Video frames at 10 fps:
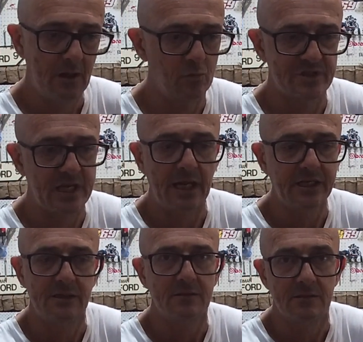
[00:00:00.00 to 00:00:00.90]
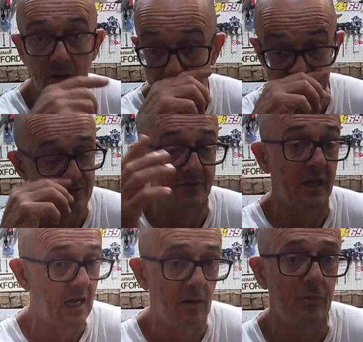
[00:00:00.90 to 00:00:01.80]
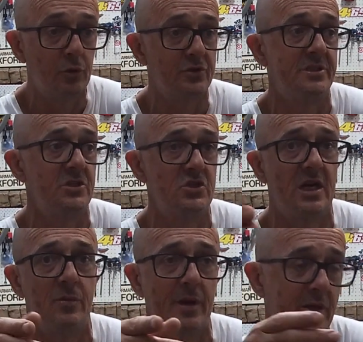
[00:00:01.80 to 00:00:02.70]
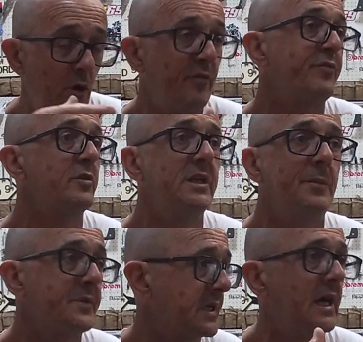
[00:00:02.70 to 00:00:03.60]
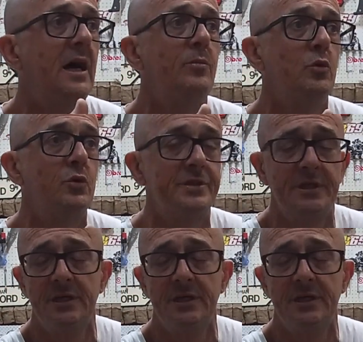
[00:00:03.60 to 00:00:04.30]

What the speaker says: It was cutting a piece of cardboard to shape and offering up the cardboard.